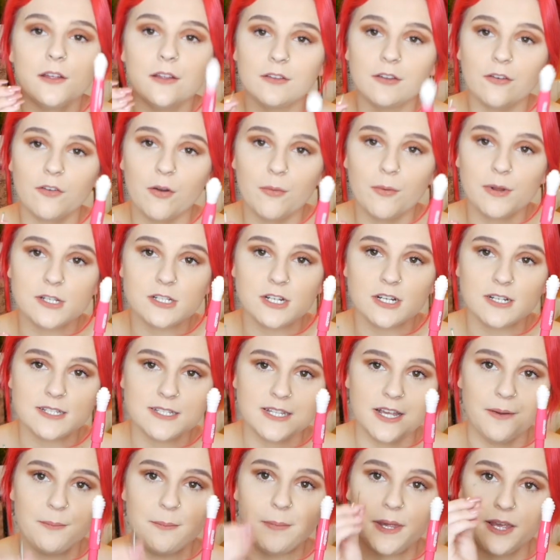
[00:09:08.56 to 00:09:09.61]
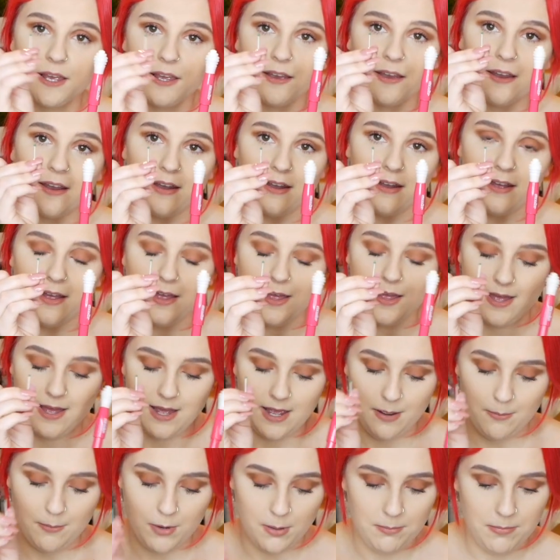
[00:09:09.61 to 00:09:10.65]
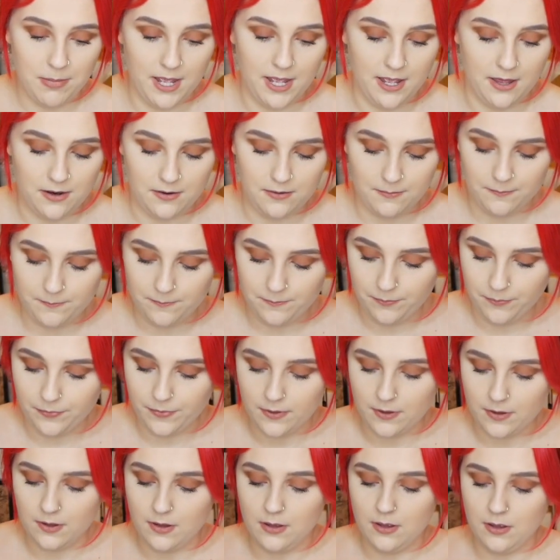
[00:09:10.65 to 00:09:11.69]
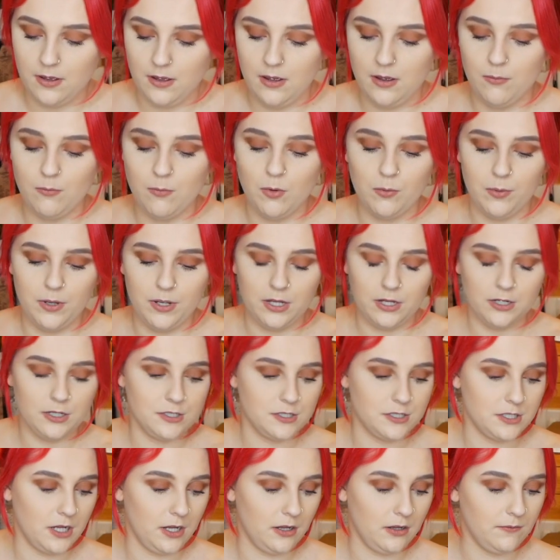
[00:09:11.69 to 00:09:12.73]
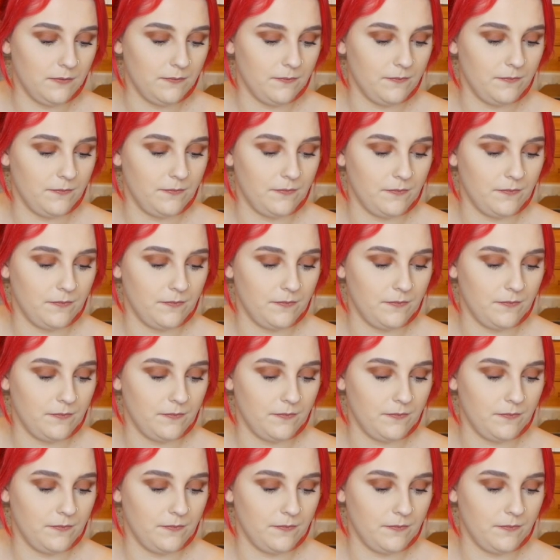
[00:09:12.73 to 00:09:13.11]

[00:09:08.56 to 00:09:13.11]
So I've got my trusty unpicker and my pin. And what we're going to do